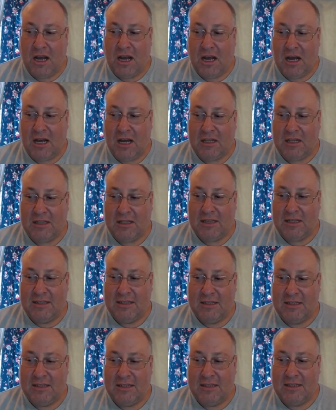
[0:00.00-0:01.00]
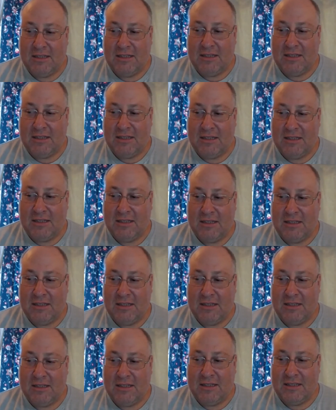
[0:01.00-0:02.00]
disease slash
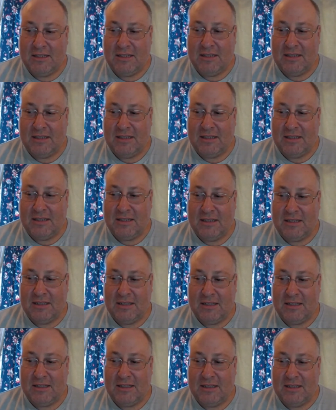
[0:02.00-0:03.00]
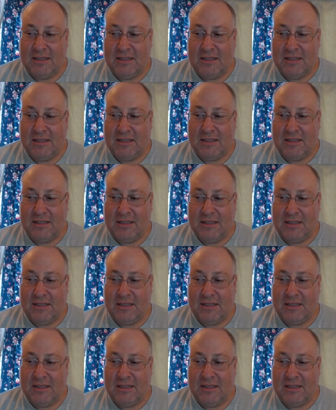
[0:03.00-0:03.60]
poison at whatever your learn